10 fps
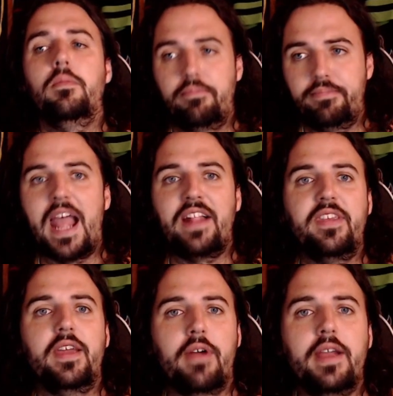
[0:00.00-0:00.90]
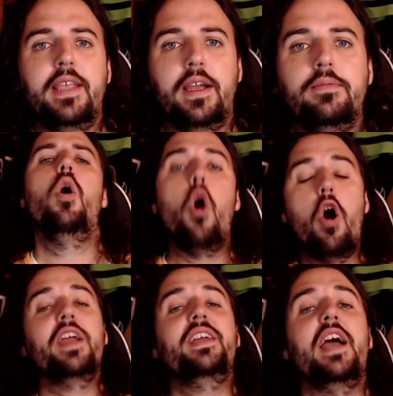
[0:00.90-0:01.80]
That's it right there. All
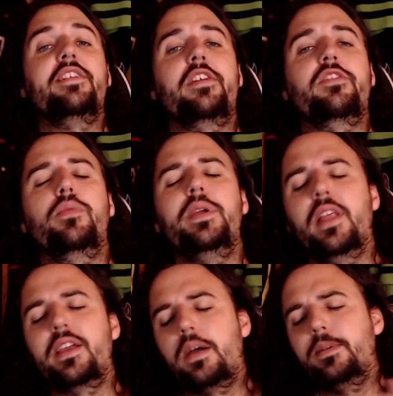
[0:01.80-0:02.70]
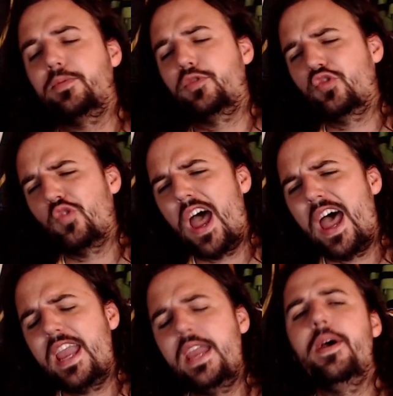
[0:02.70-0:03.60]
right, guys, that does it for me. Like, comment,
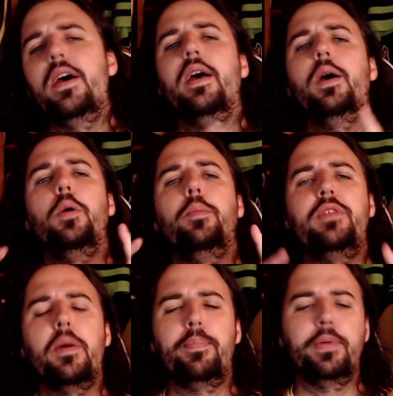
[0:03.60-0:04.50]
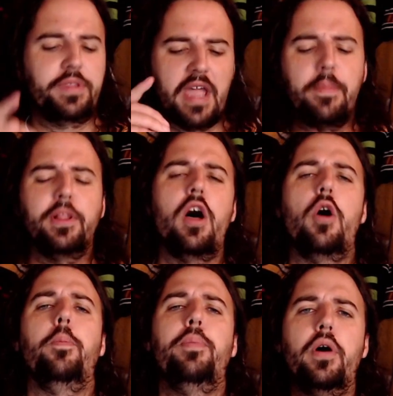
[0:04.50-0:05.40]
subscribe. Down below,
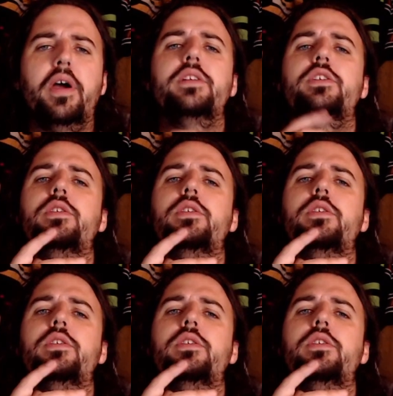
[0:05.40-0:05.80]
put